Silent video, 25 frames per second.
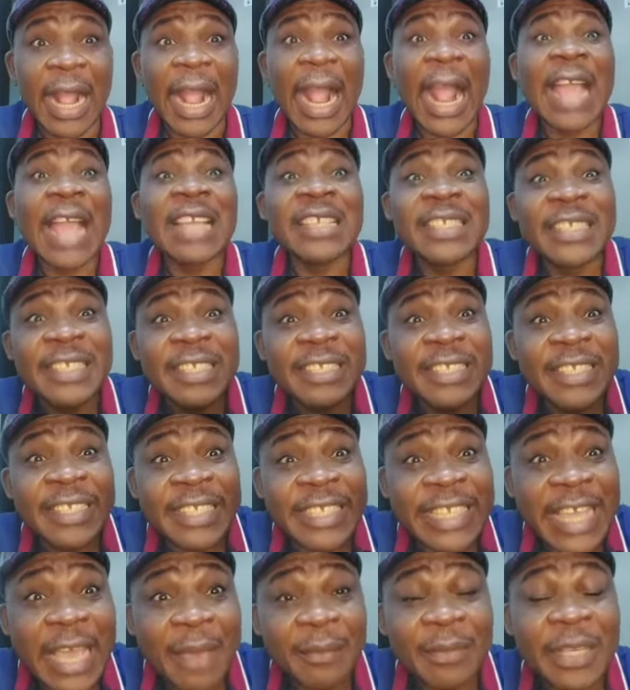ICC
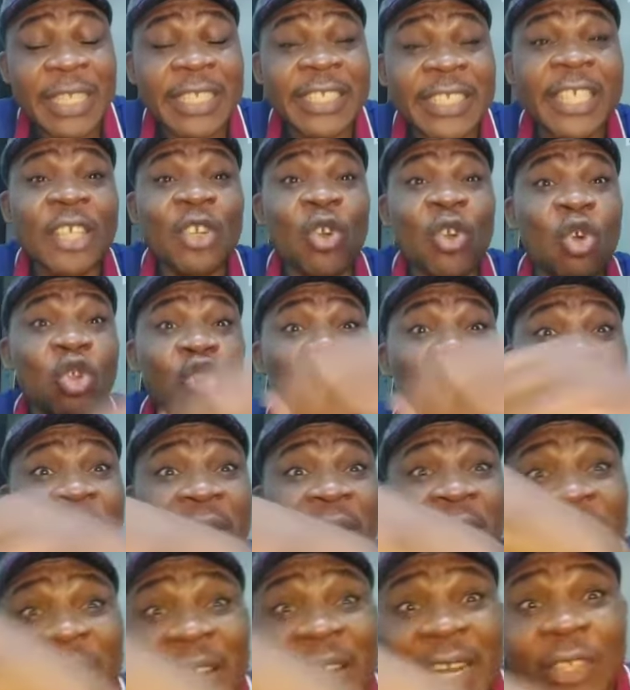came. They didn't go to
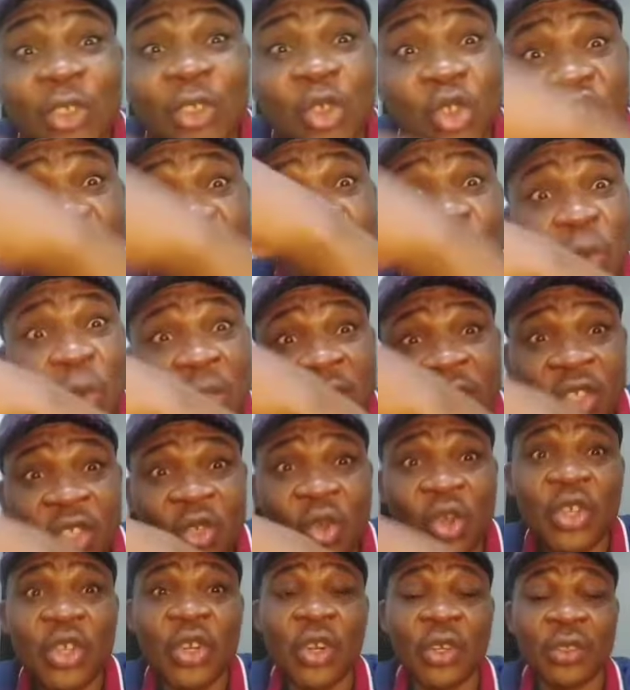Biafra land to see what is
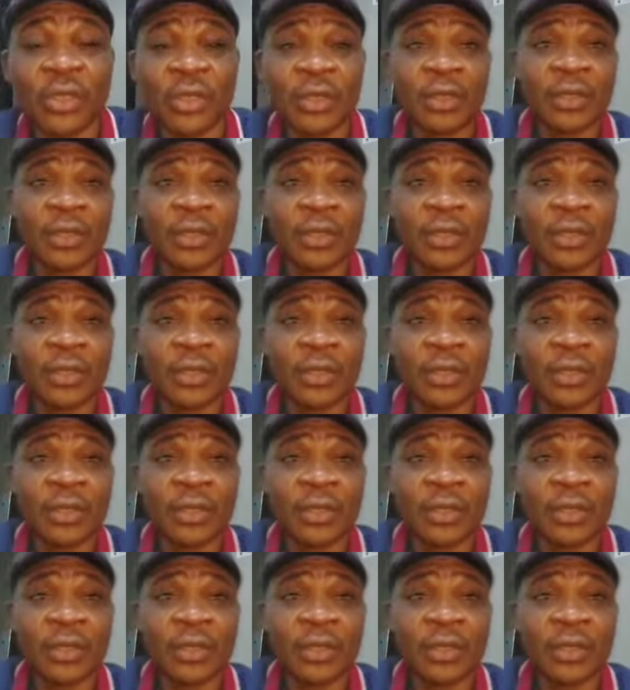going on.